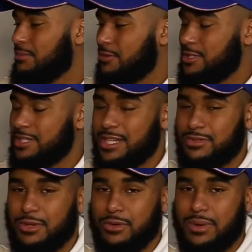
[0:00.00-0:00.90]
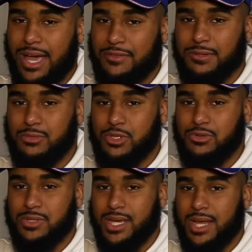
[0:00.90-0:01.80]
for today's video we have some
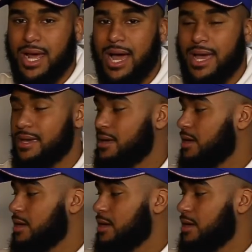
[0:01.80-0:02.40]
shoes that I